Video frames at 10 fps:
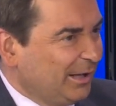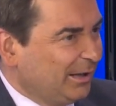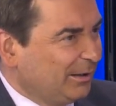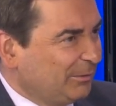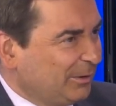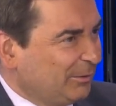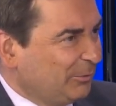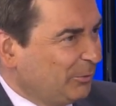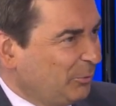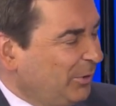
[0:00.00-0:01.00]
Uh, uh
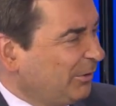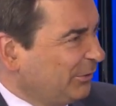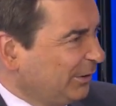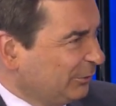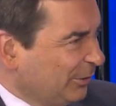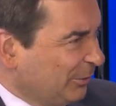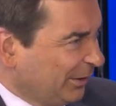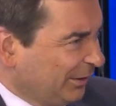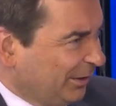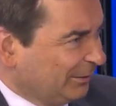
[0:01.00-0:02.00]
where are things
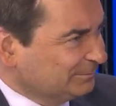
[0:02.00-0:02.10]
going there?